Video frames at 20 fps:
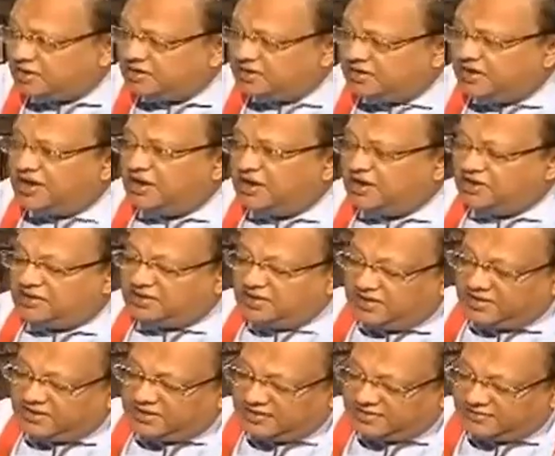
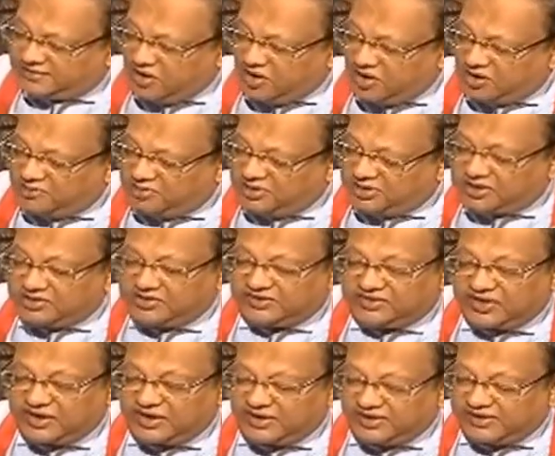It has gone, because
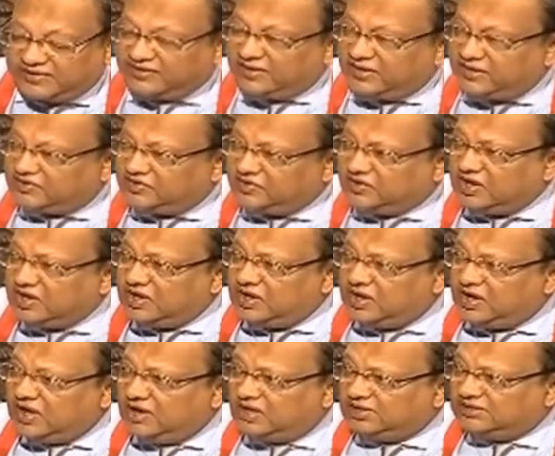there is
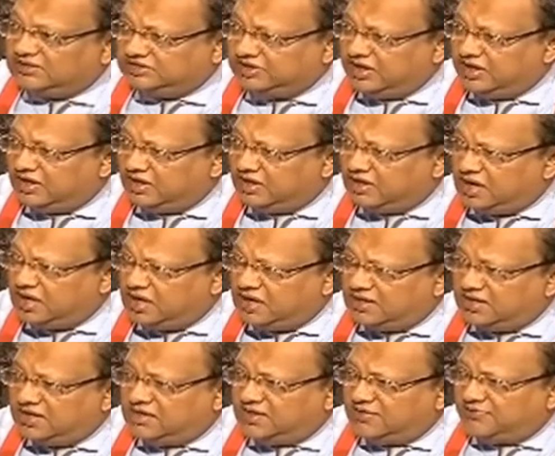a saying
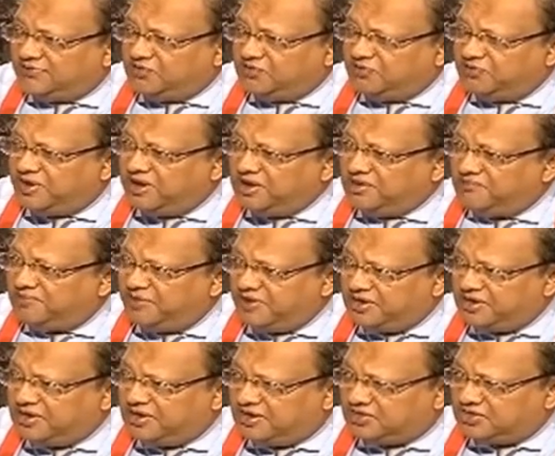that if you pay
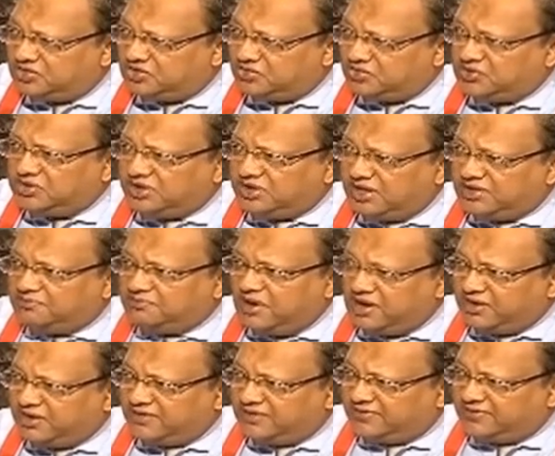peanuts, you will get
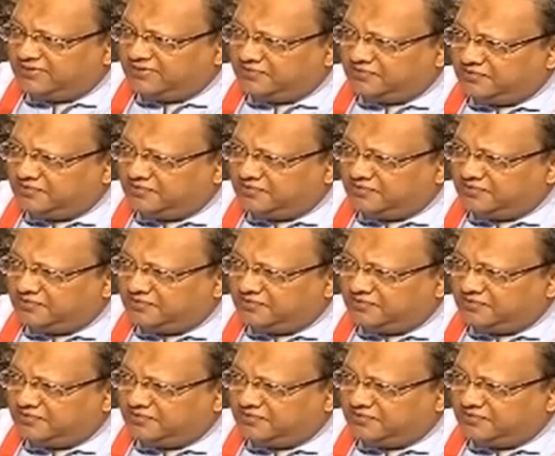monkeys.